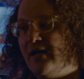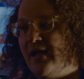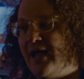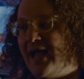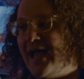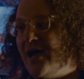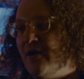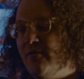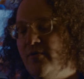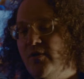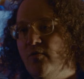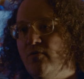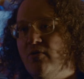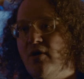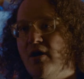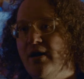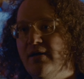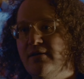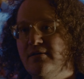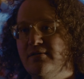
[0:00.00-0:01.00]
how you
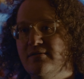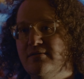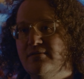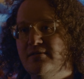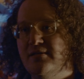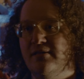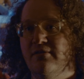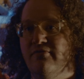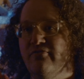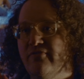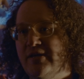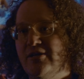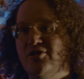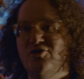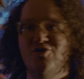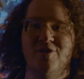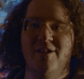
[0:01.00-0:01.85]
got to the finish